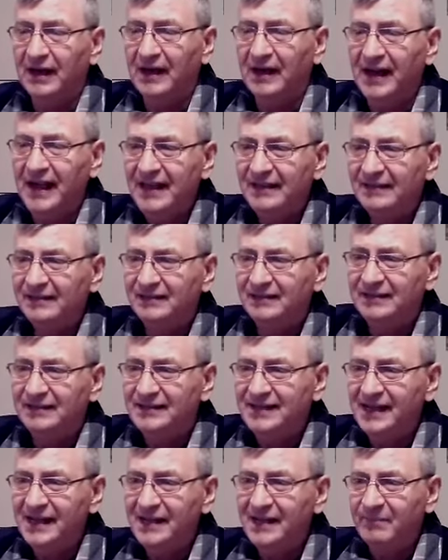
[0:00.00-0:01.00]
Let
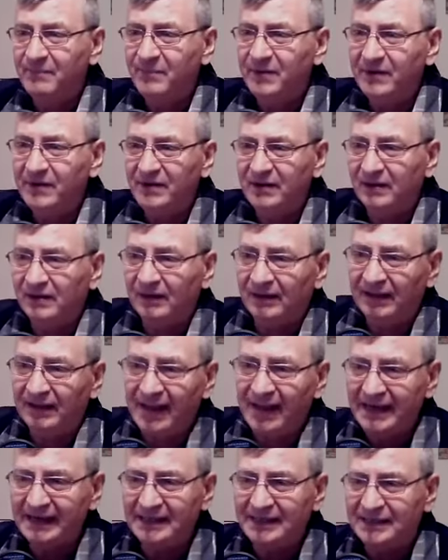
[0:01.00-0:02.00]
there be
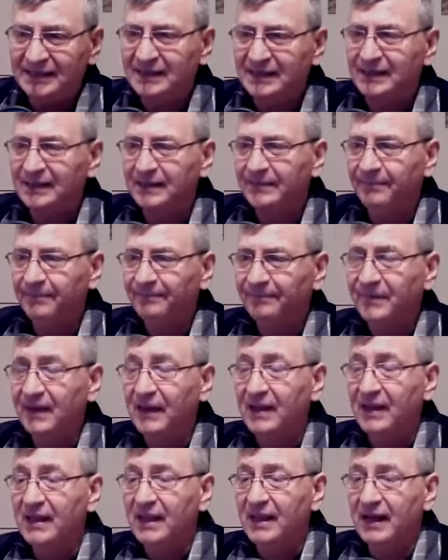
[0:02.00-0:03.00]
light.
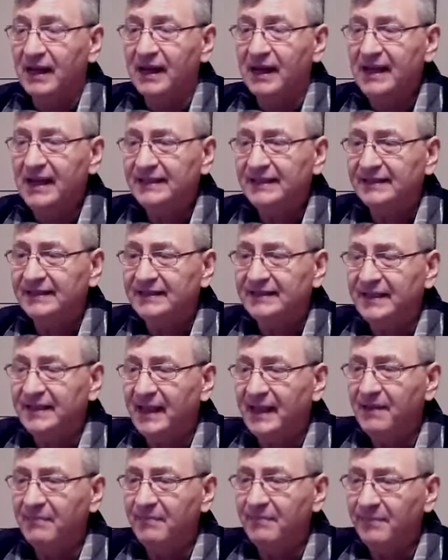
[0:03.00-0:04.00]
Let
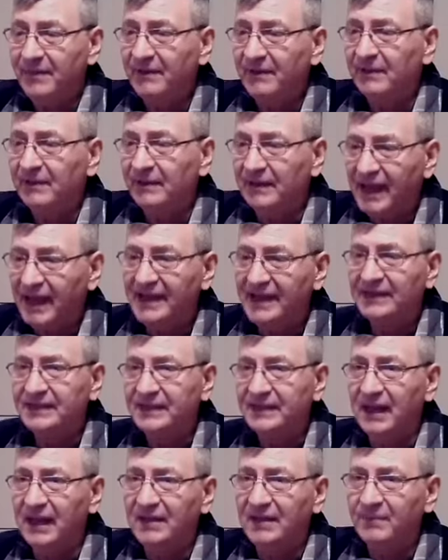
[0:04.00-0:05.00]
there be
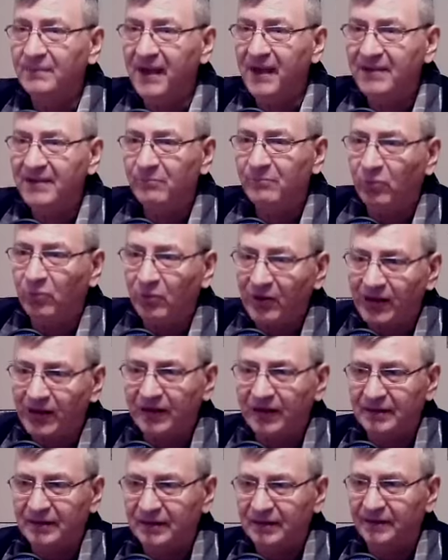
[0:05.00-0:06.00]
light in my
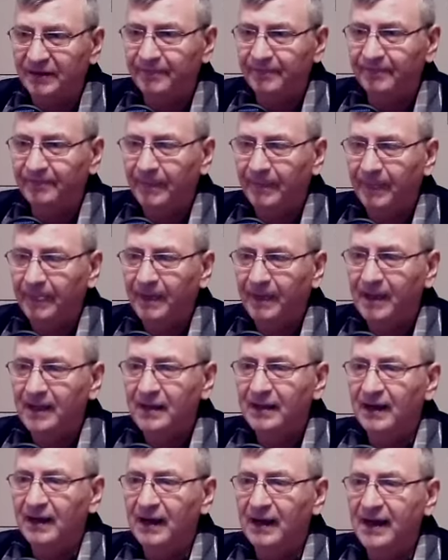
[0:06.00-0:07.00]
brain.
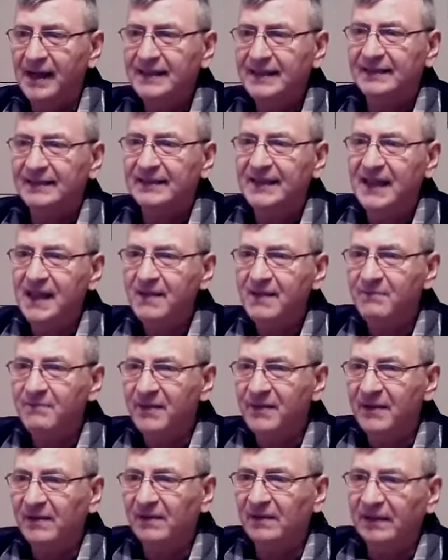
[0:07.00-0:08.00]
Let there
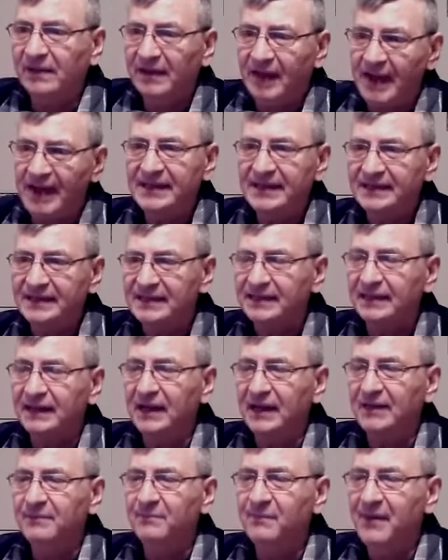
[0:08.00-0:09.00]
be light
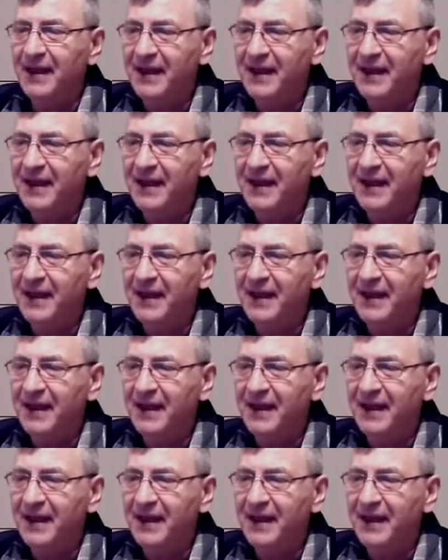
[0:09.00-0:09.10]
in